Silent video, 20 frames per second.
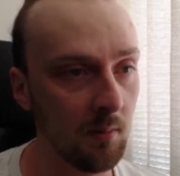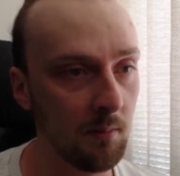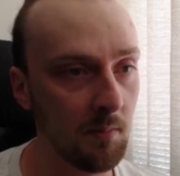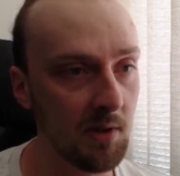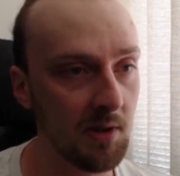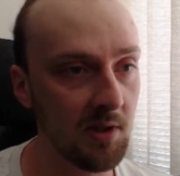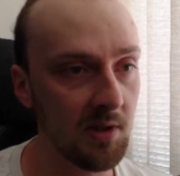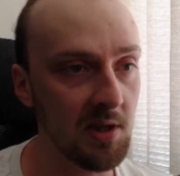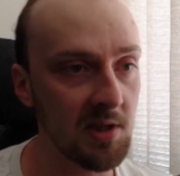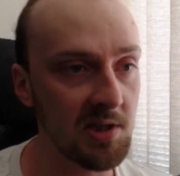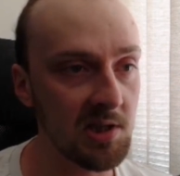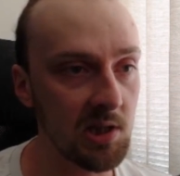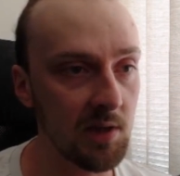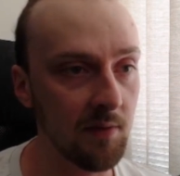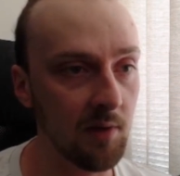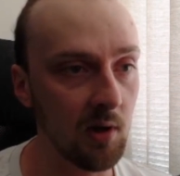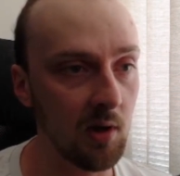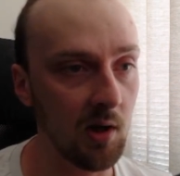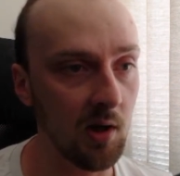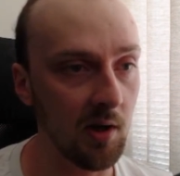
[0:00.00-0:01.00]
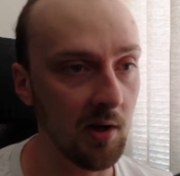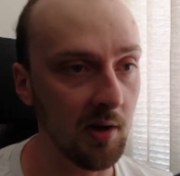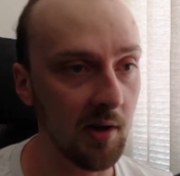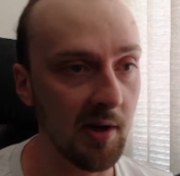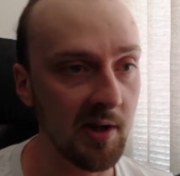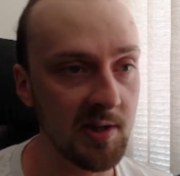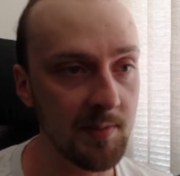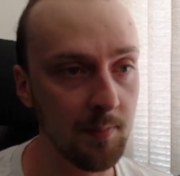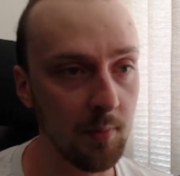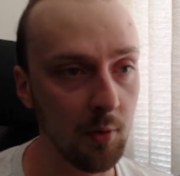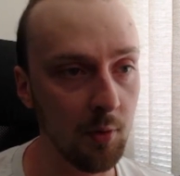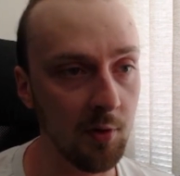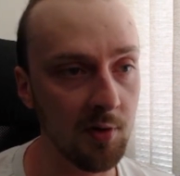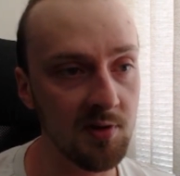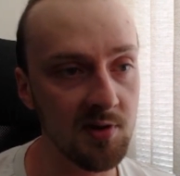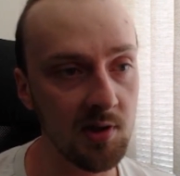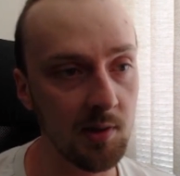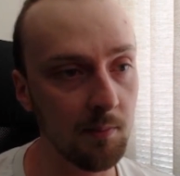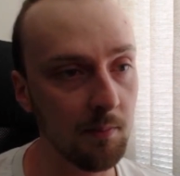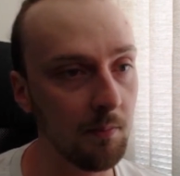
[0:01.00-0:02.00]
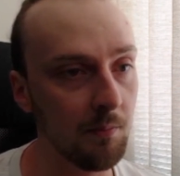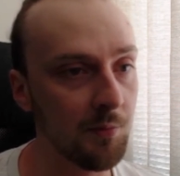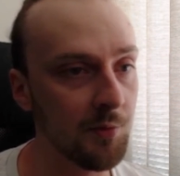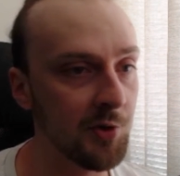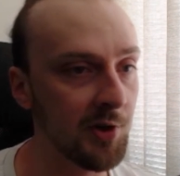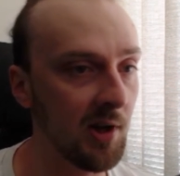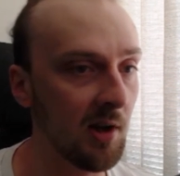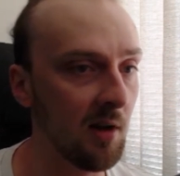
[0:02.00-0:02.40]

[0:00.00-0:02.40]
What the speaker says: In this level I explored some shell